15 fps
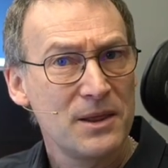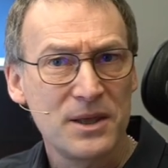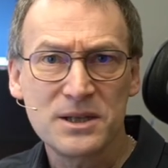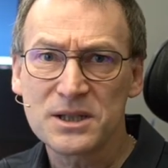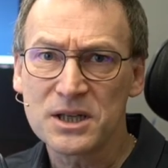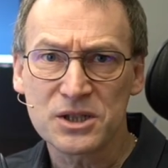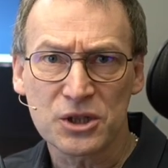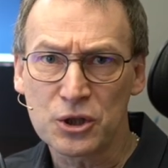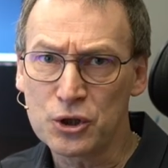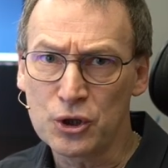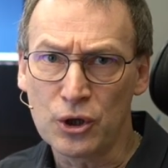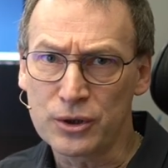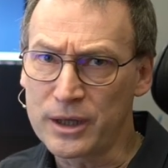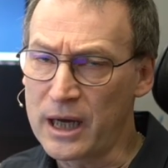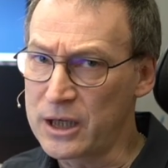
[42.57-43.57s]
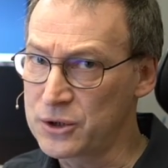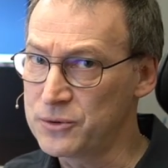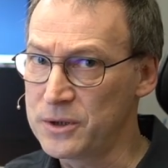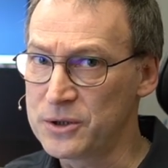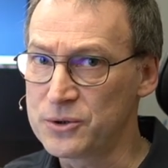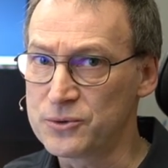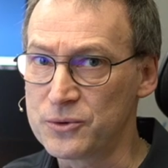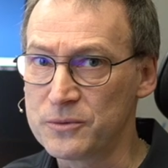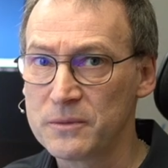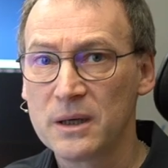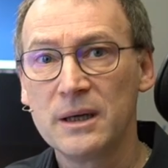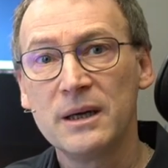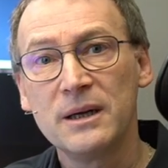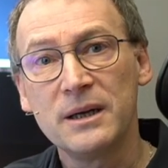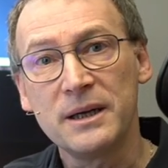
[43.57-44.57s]
This is not actually true.
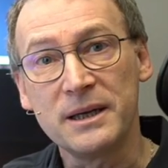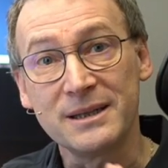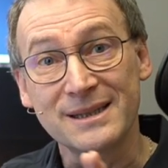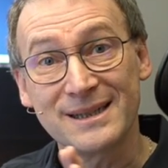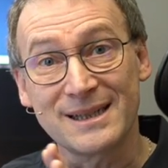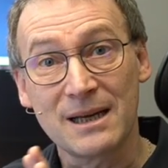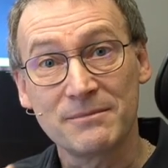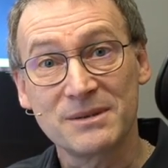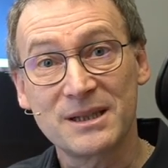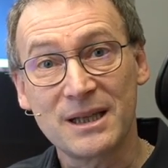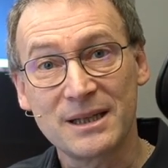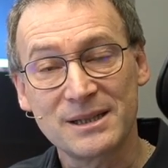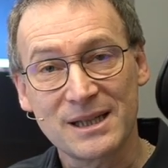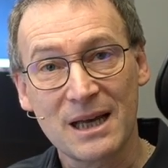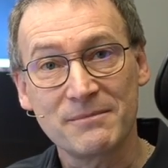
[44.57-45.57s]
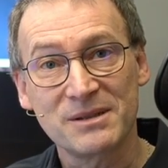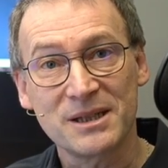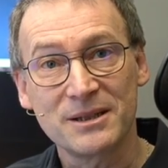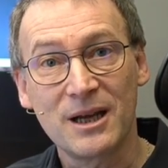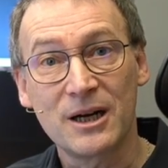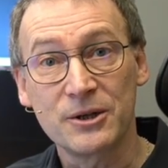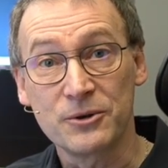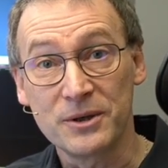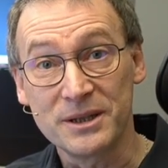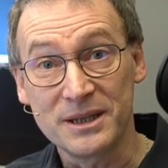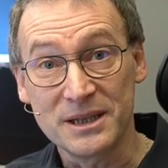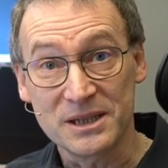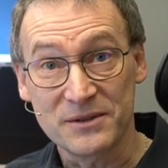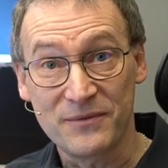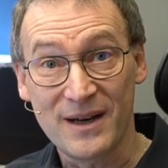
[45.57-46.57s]
In some scenario, it
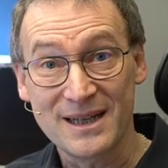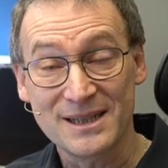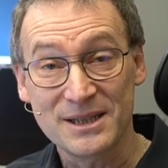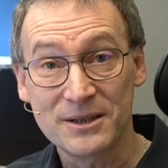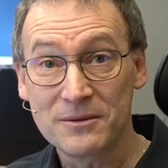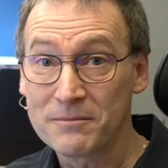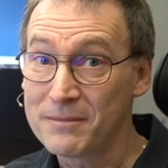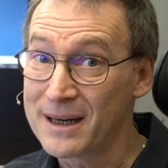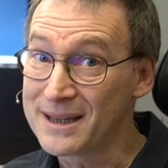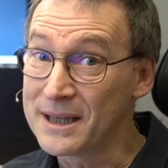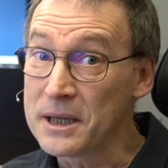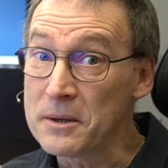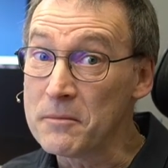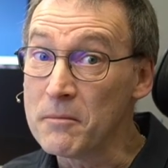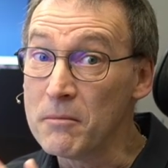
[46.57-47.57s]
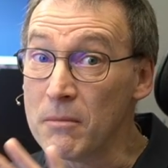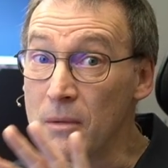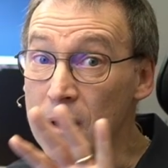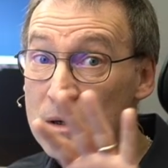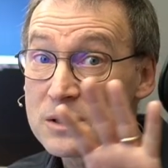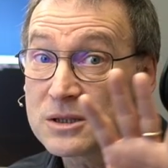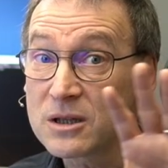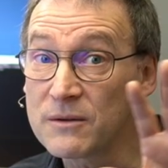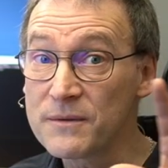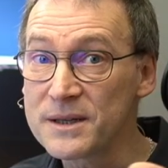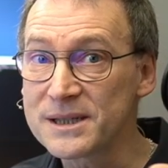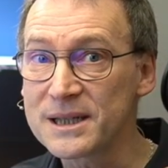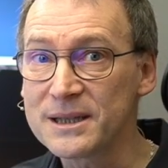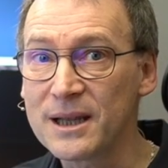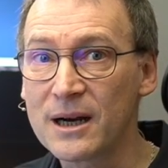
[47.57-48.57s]
is faster, but in most of the
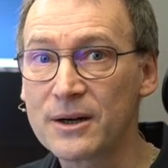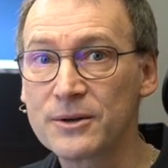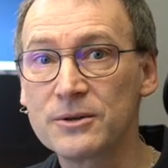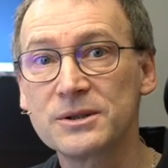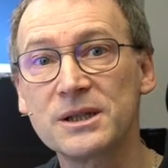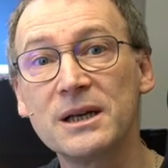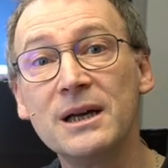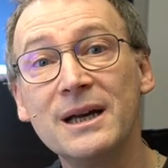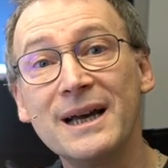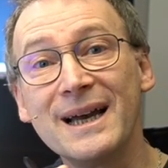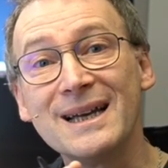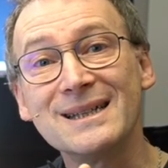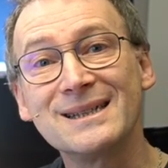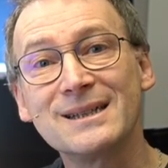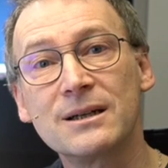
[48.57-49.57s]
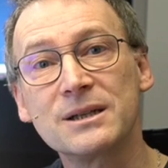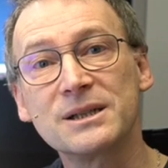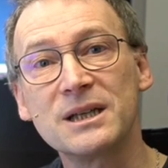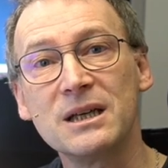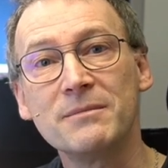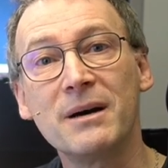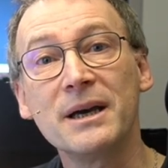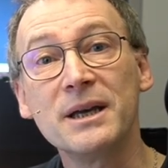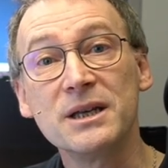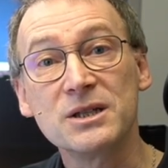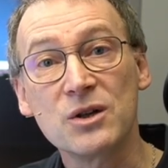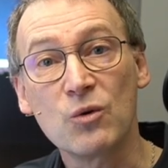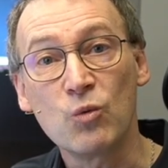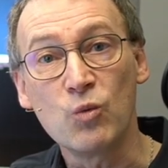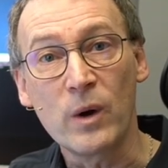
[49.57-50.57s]
scenarios, a star schema
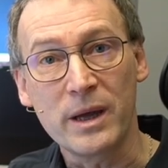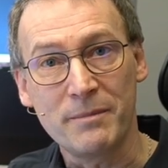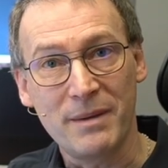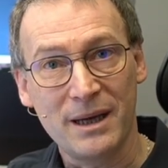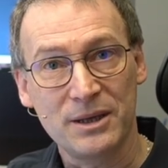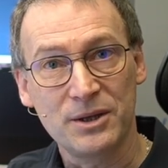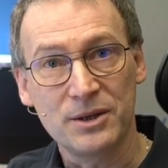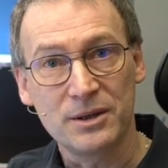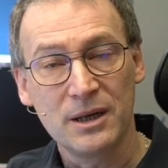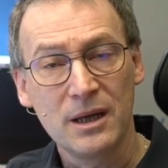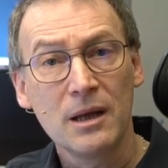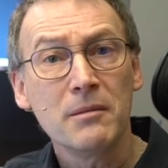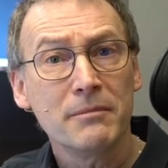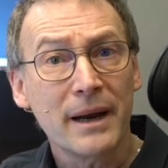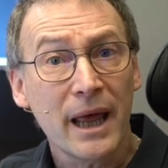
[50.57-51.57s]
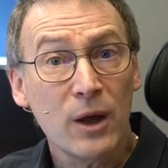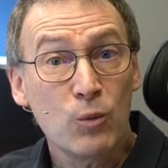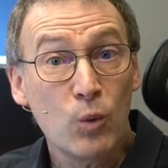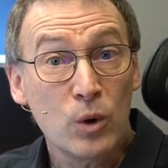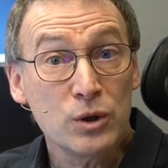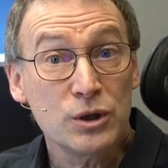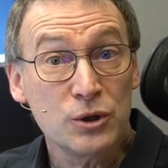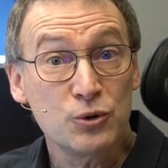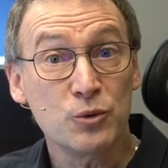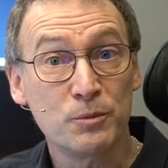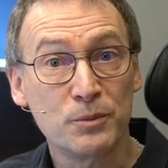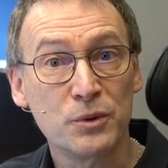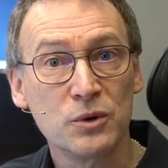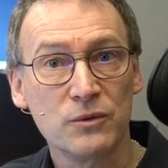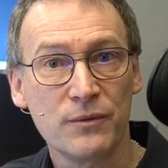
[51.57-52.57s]
is way better. But I wanted to
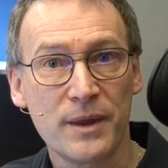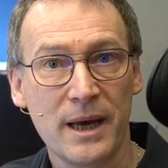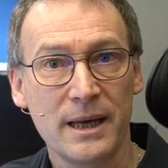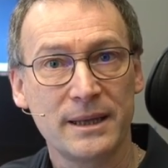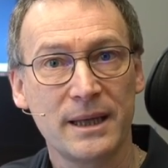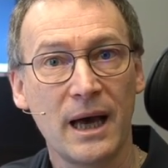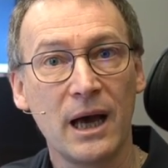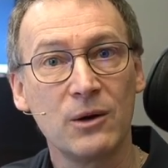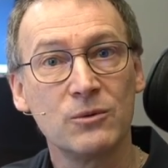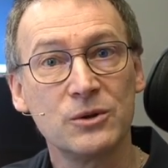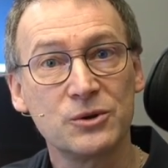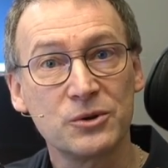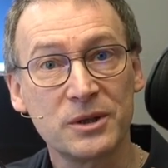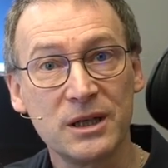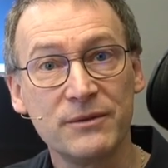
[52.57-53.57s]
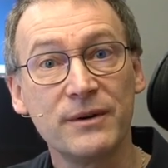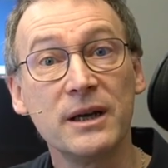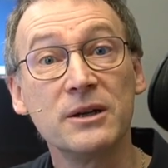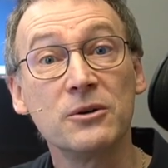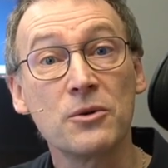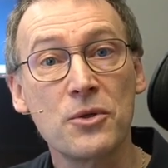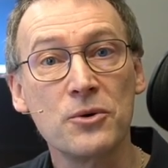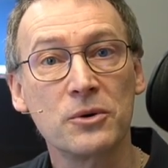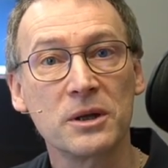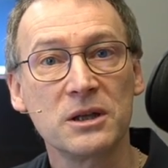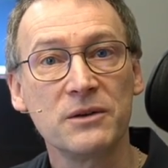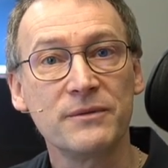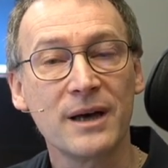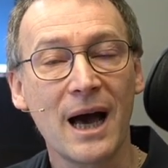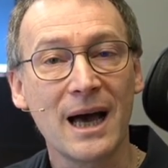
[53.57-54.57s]
prove that. I want to give an
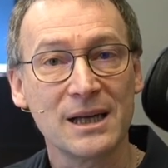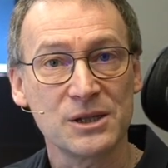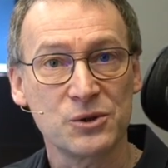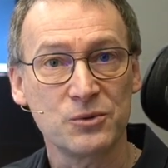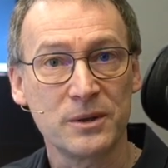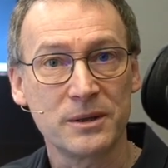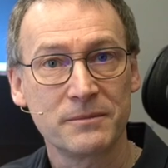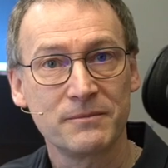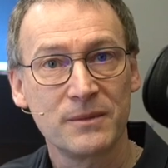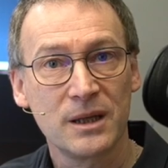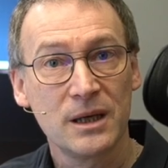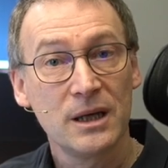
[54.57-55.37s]
authoritative answer.